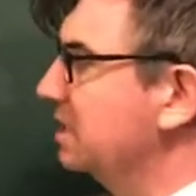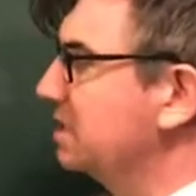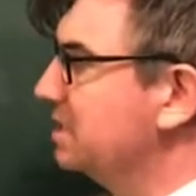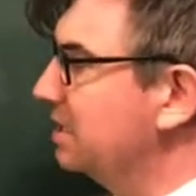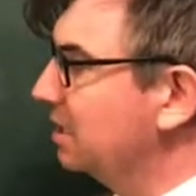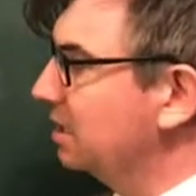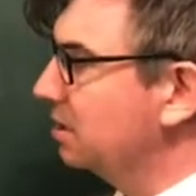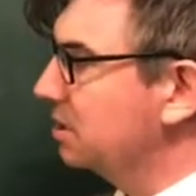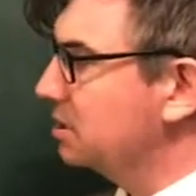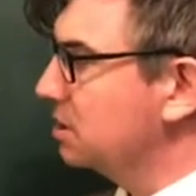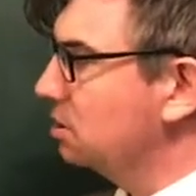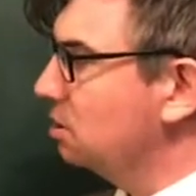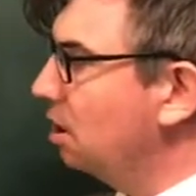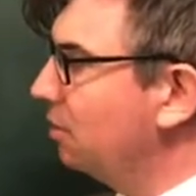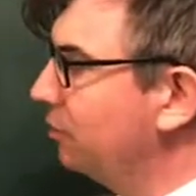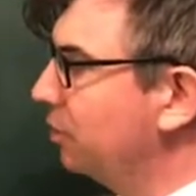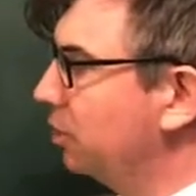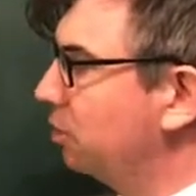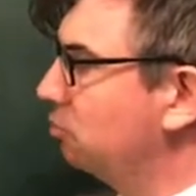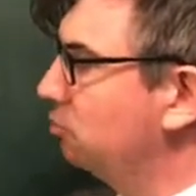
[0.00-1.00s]
see that there's an
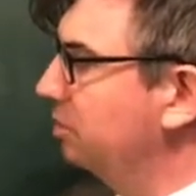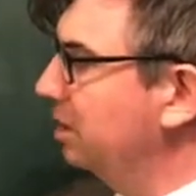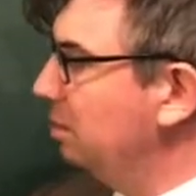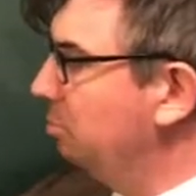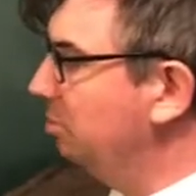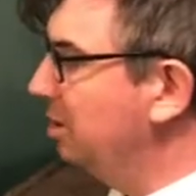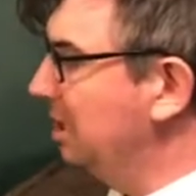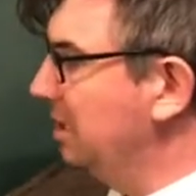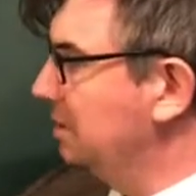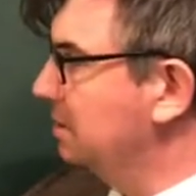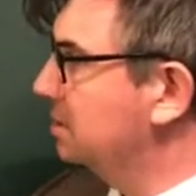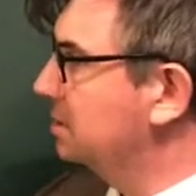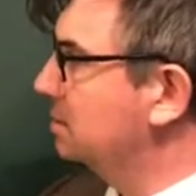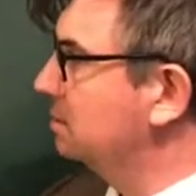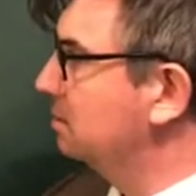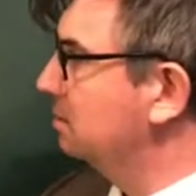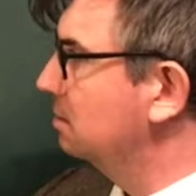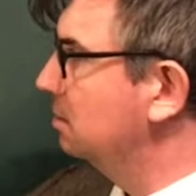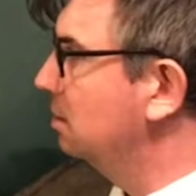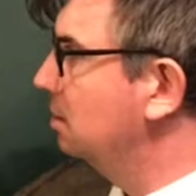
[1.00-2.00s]
awful lot of repeats
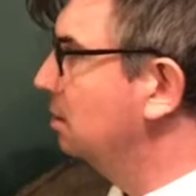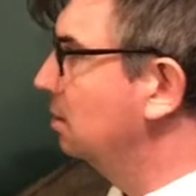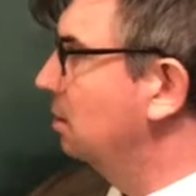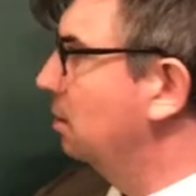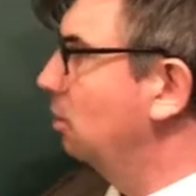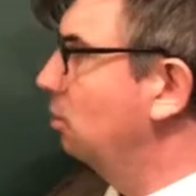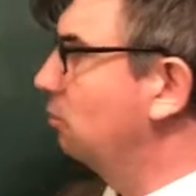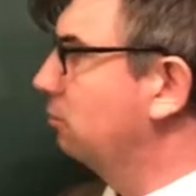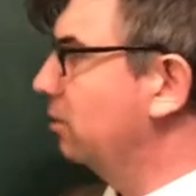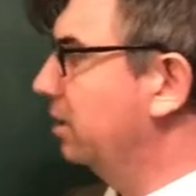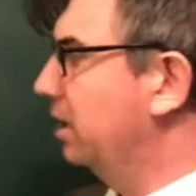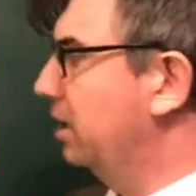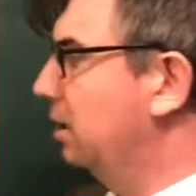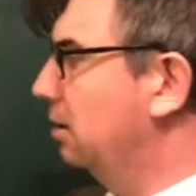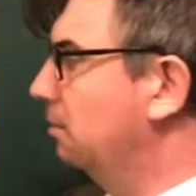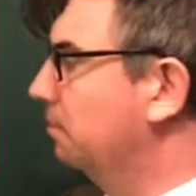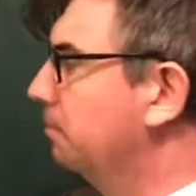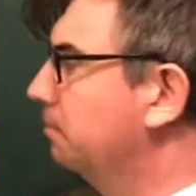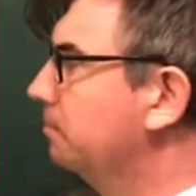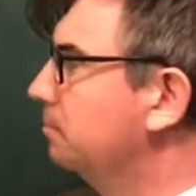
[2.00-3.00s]
over here.
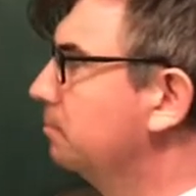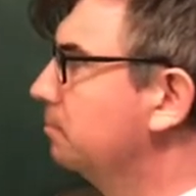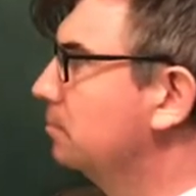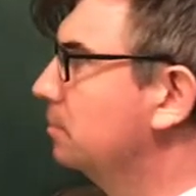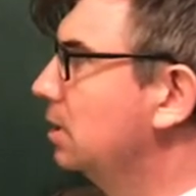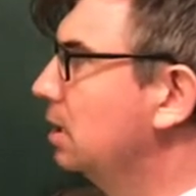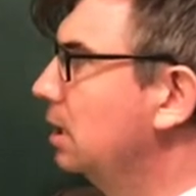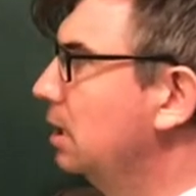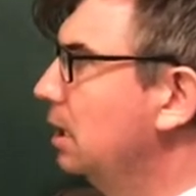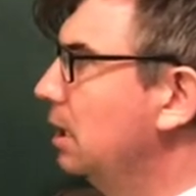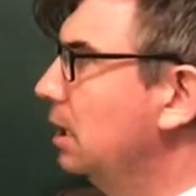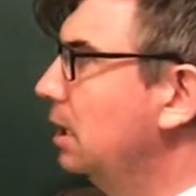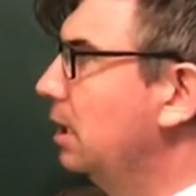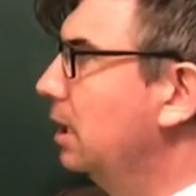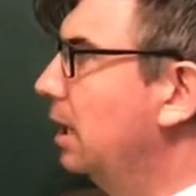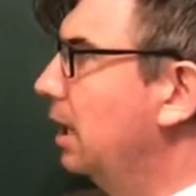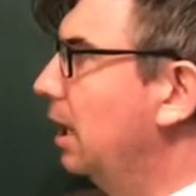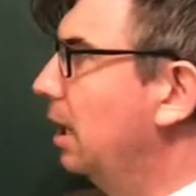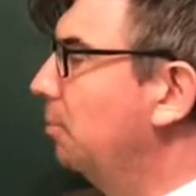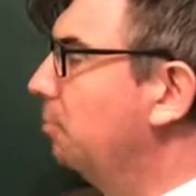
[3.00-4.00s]

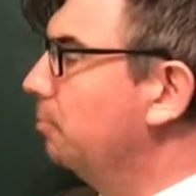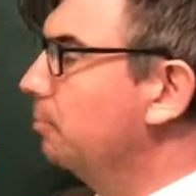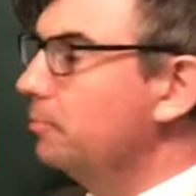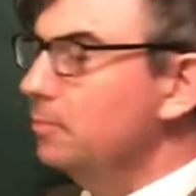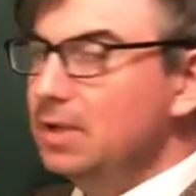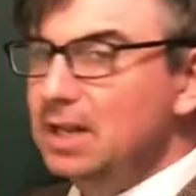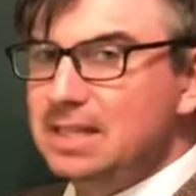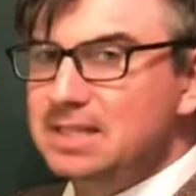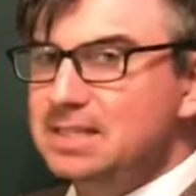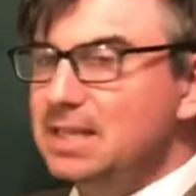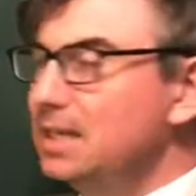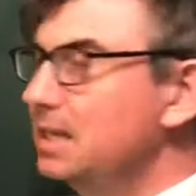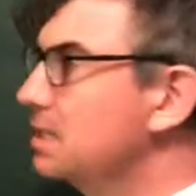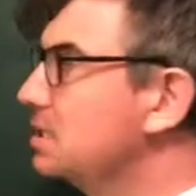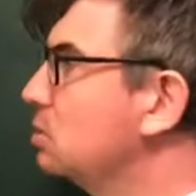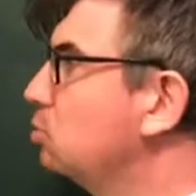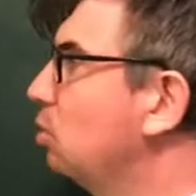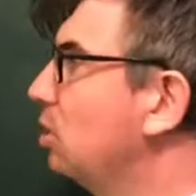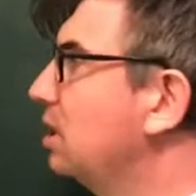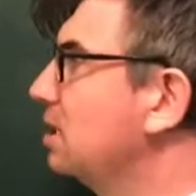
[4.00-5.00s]
Let's say
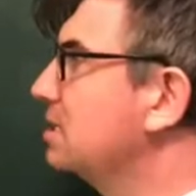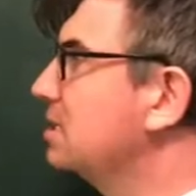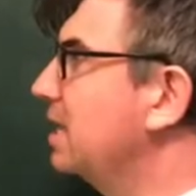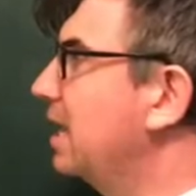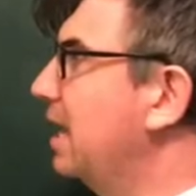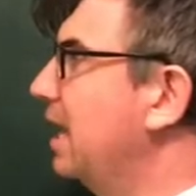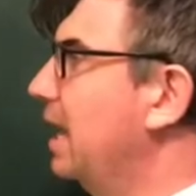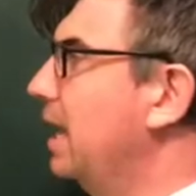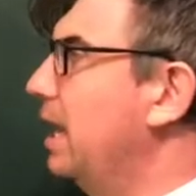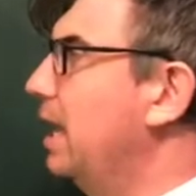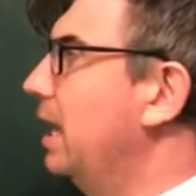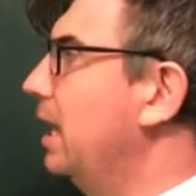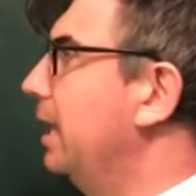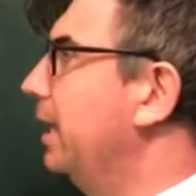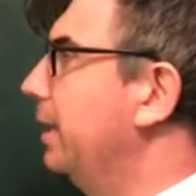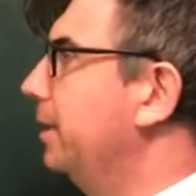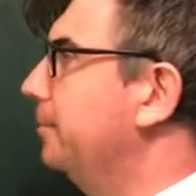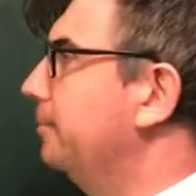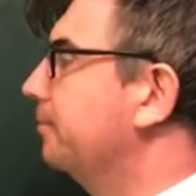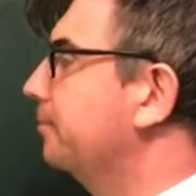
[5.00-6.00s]
this was
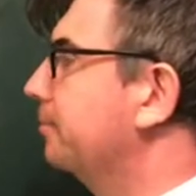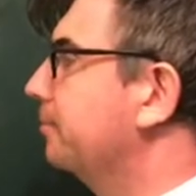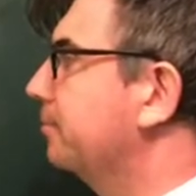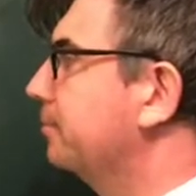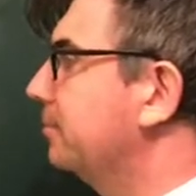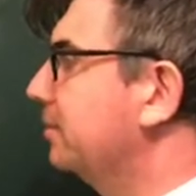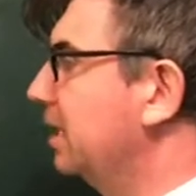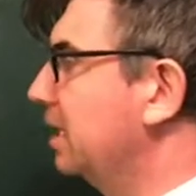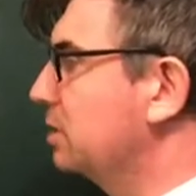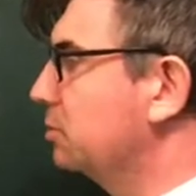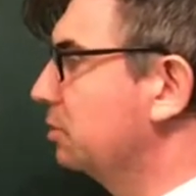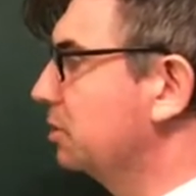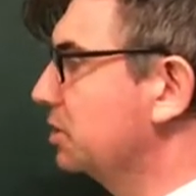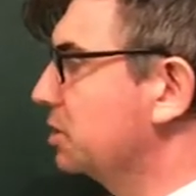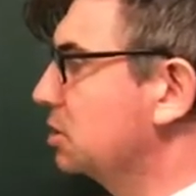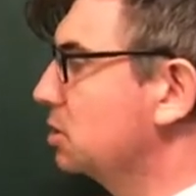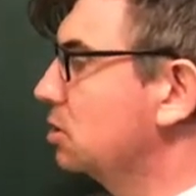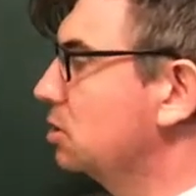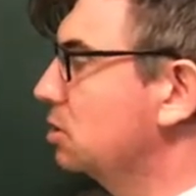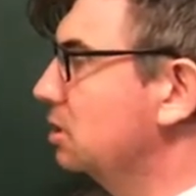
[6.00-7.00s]
these
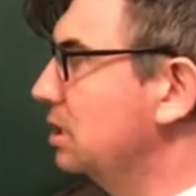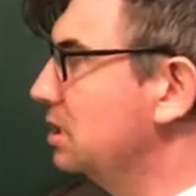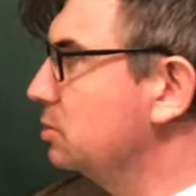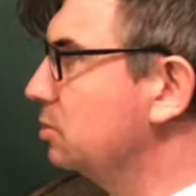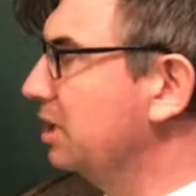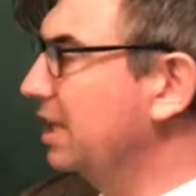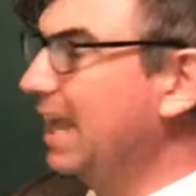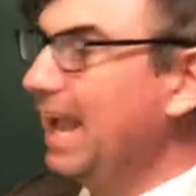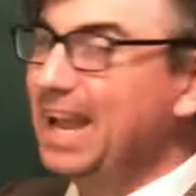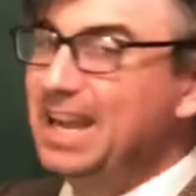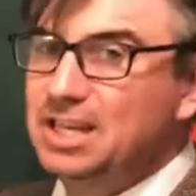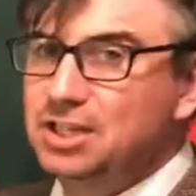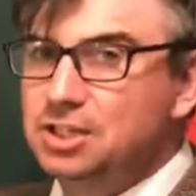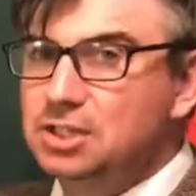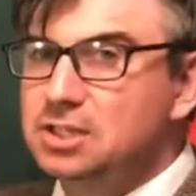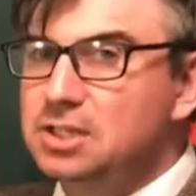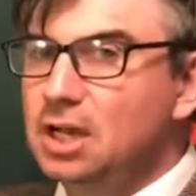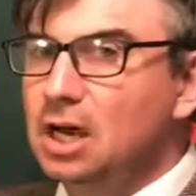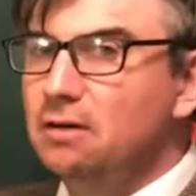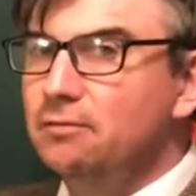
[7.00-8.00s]
are the
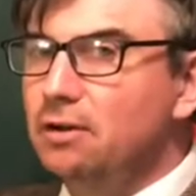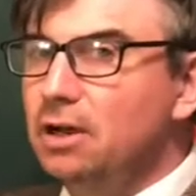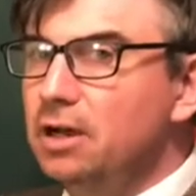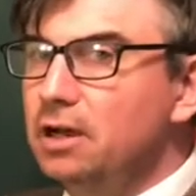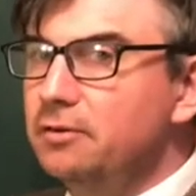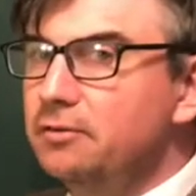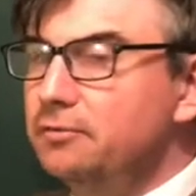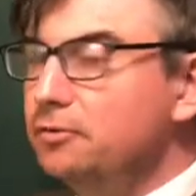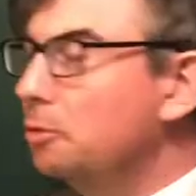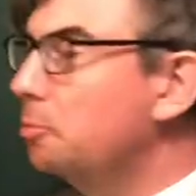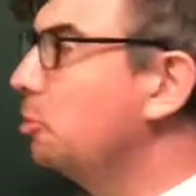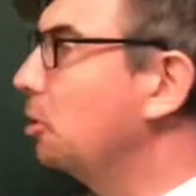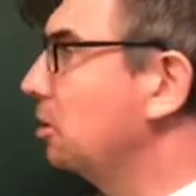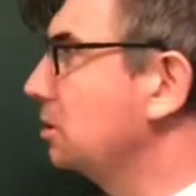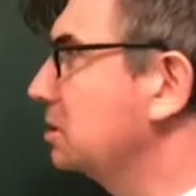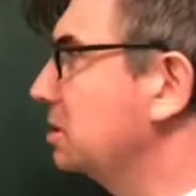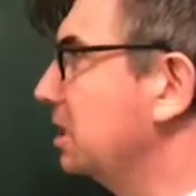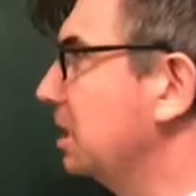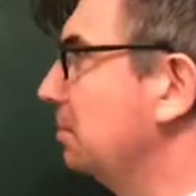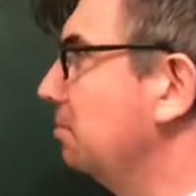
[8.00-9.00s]
ages of a football
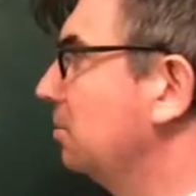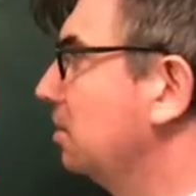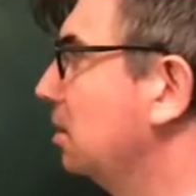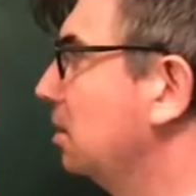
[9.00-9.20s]
team,